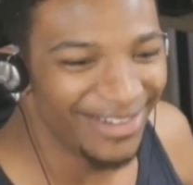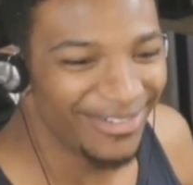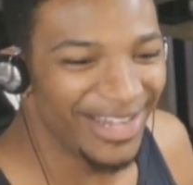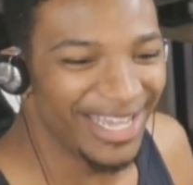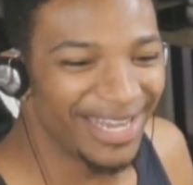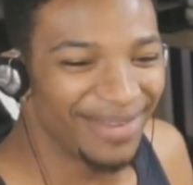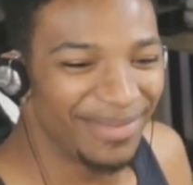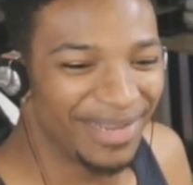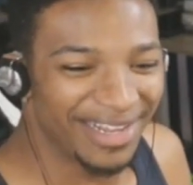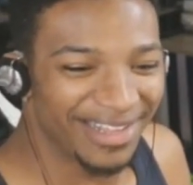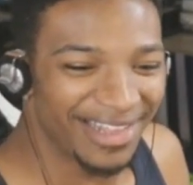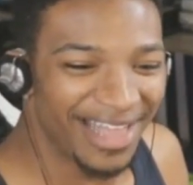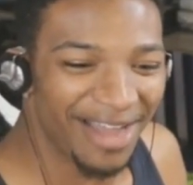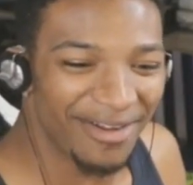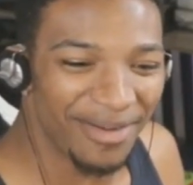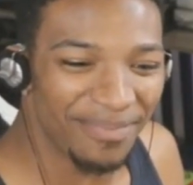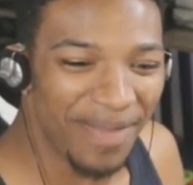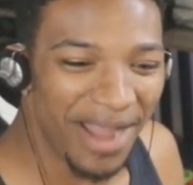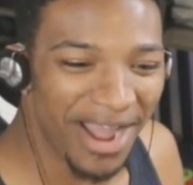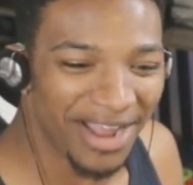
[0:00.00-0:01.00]
Wait a minute,
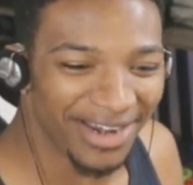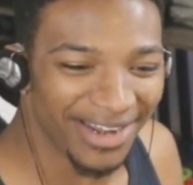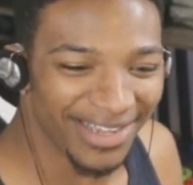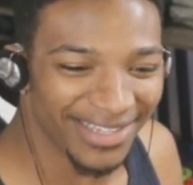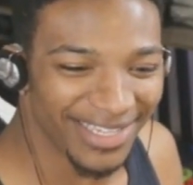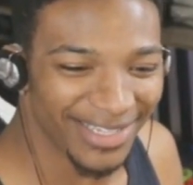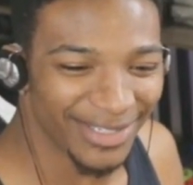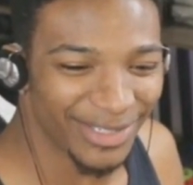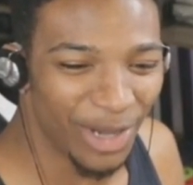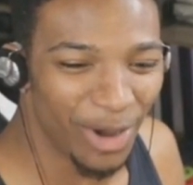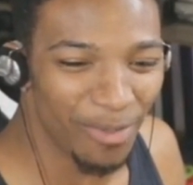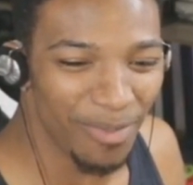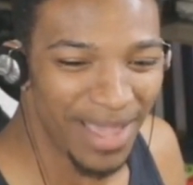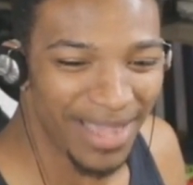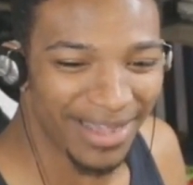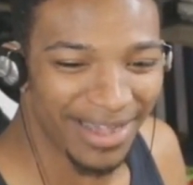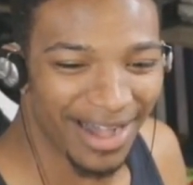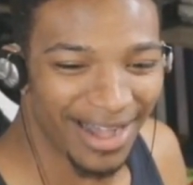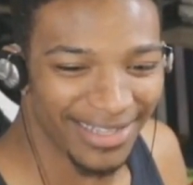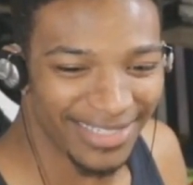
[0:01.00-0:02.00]
Lyra Paradox says don't
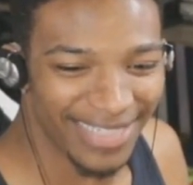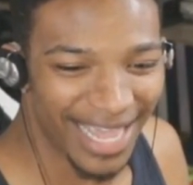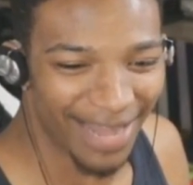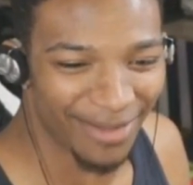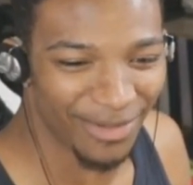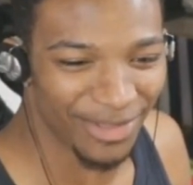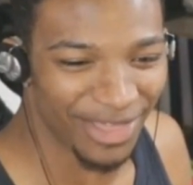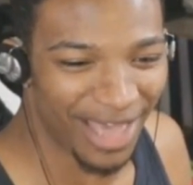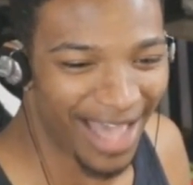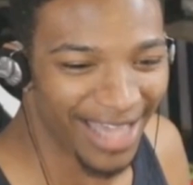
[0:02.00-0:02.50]
make contact with